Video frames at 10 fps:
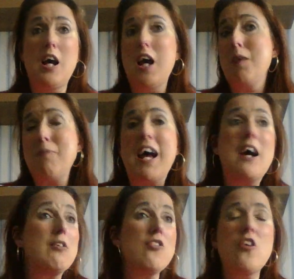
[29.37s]

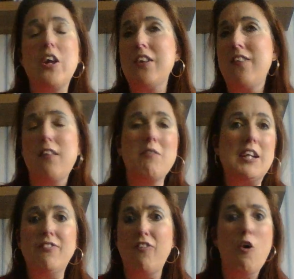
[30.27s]
about uh,
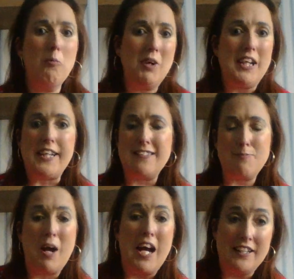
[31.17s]
three four weeks
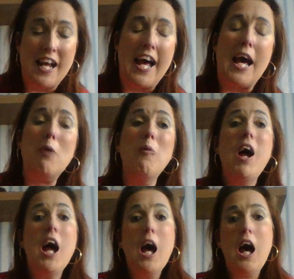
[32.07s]
back now.
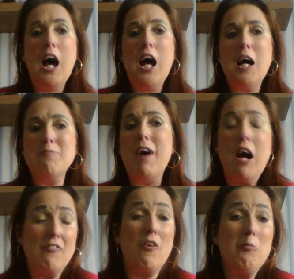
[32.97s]
um,
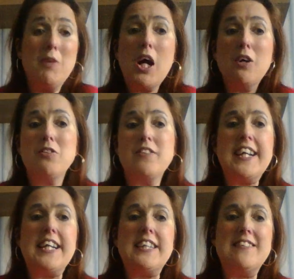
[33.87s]
I've
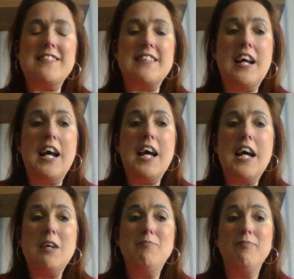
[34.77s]
uploaded
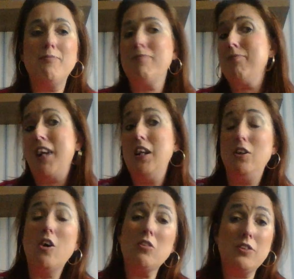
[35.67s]
um,
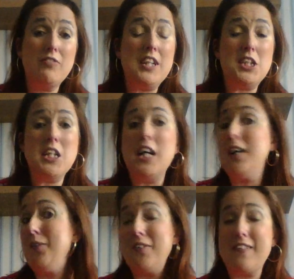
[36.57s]
longer
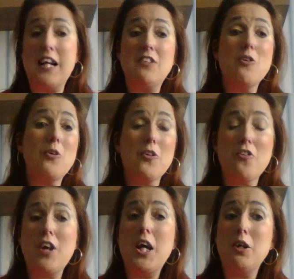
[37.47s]
videos and
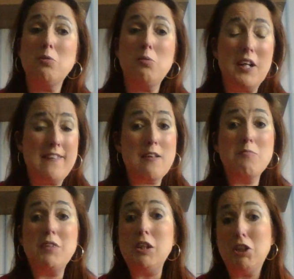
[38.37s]
also uh,
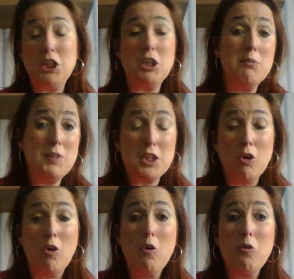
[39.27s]
some YouTube
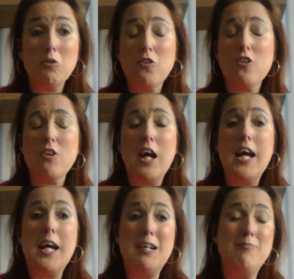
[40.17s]
shorts,
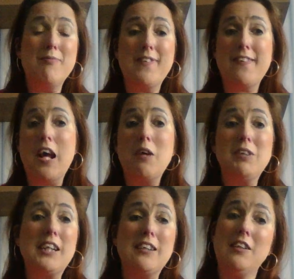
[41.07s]
um, so
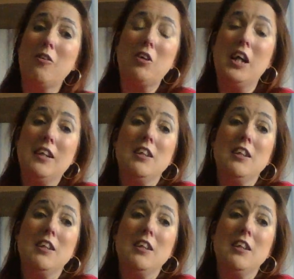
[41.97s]
you can look at